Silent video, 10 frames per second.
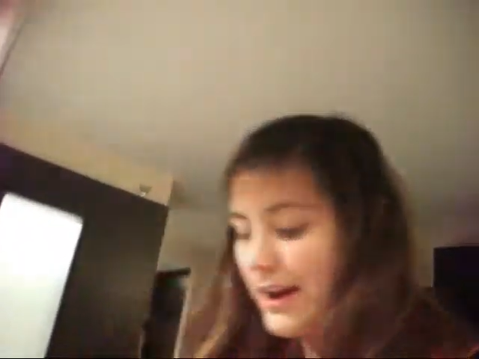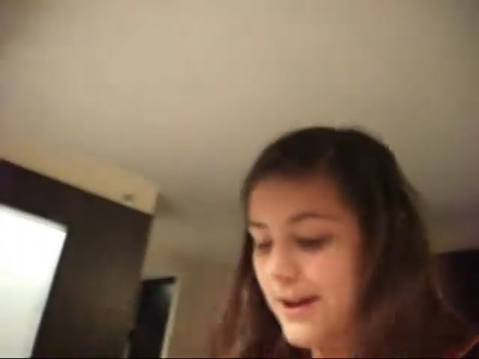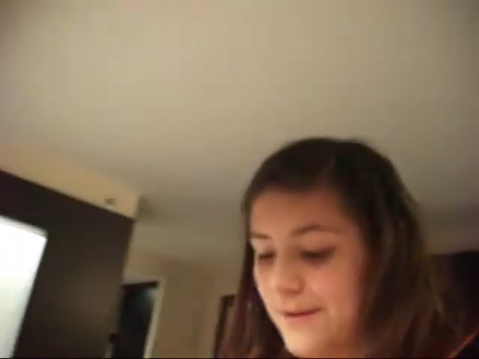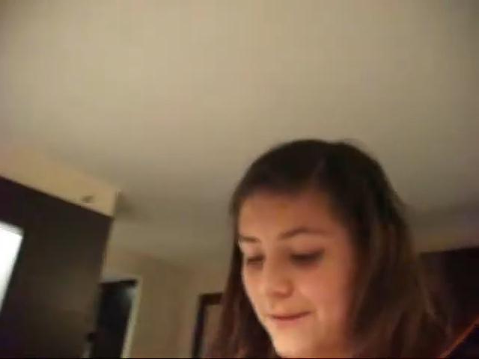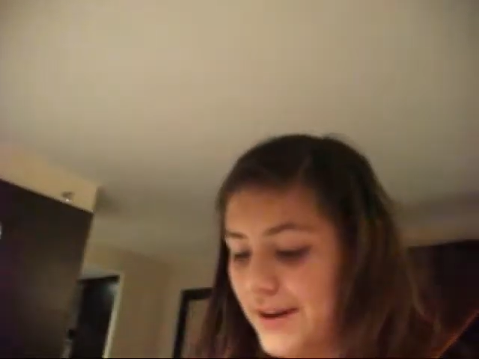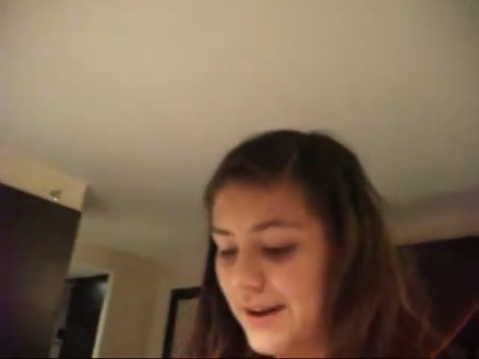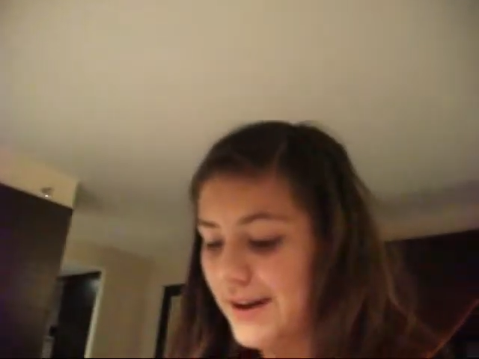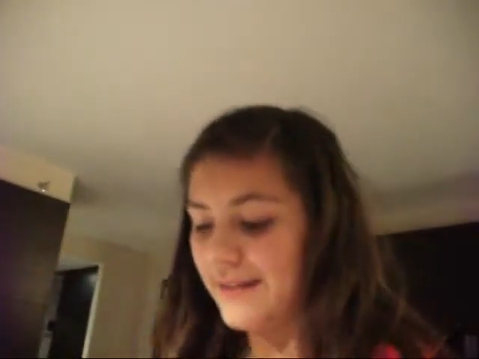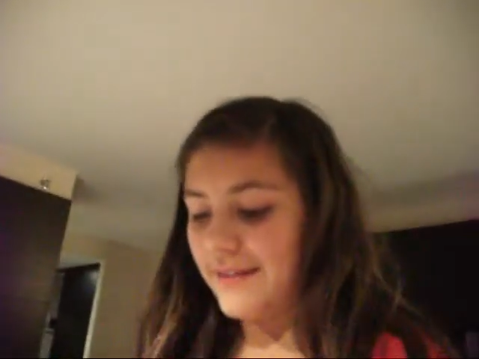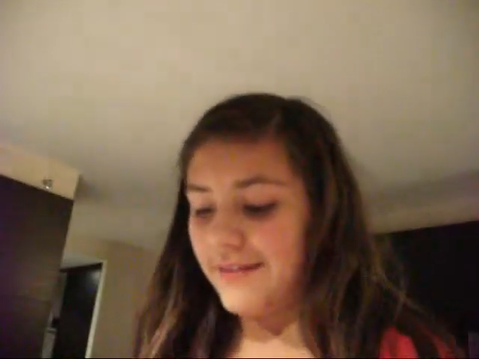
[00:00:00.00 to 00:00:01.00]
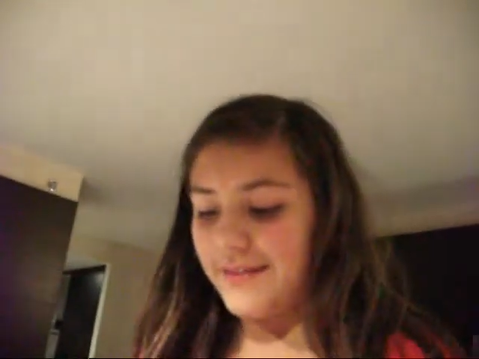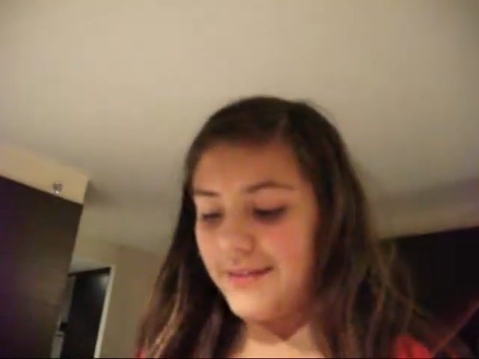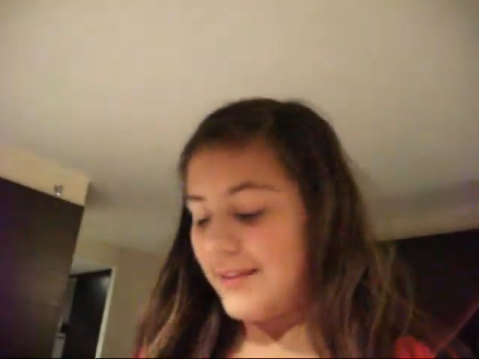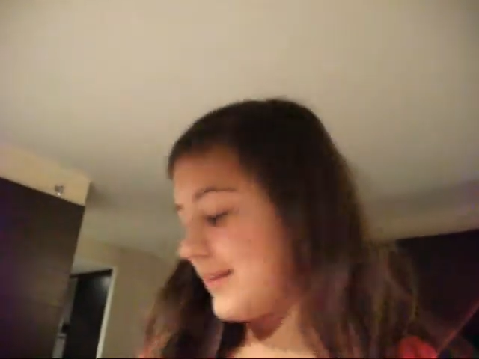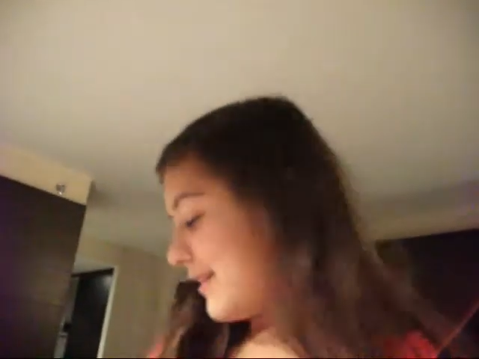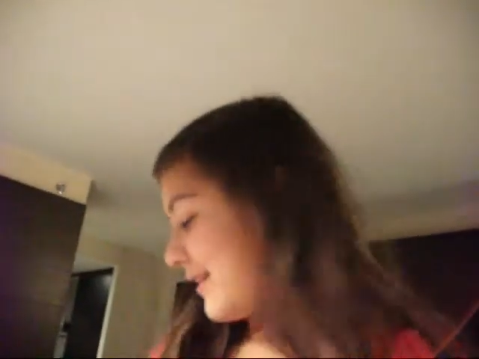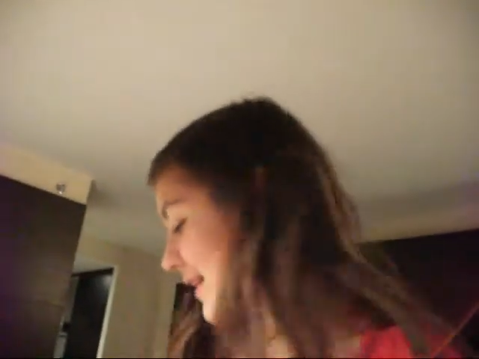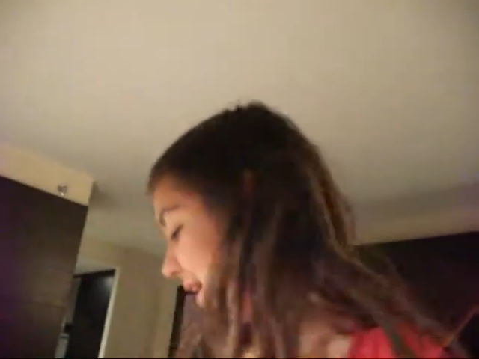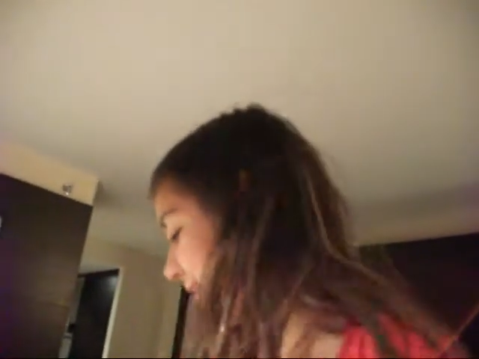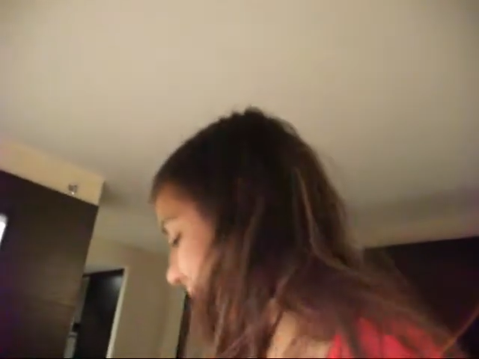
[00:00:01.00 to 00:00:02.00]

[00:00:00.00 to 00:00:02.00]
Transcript: And we got a